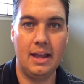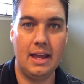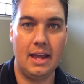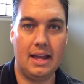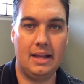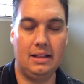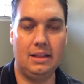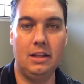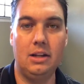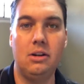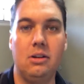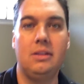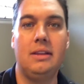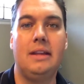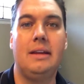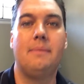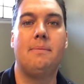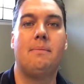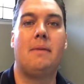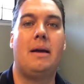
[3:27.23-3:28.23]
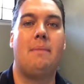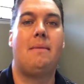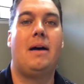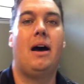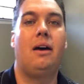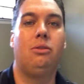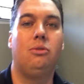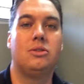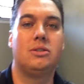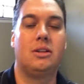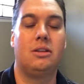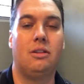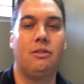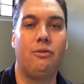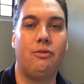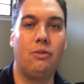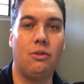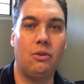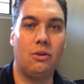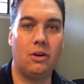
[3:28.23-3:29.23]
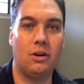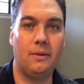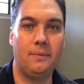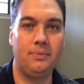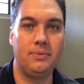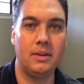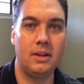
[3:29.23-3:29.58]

And literally, my mouth was on the floor.